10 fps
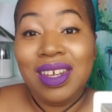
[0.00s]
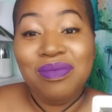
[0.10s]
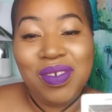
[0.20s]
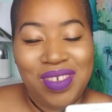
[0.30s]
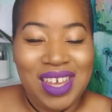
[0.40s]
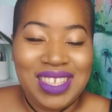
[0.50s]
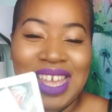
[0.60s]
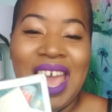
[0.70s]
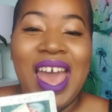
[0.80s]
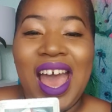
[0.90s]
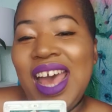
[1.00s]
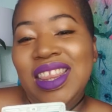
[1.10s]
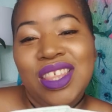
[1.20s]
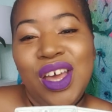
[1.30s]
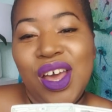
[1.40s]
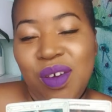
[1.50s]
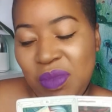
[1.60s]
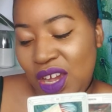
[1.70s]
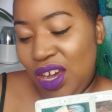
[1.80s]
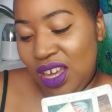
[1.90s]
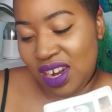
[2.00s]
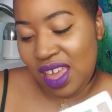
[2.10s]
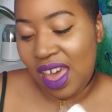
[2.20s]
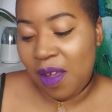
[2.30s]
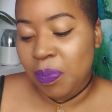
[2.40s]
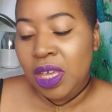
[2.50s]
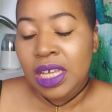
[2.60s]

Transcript: in reverse, and the Hermit card here.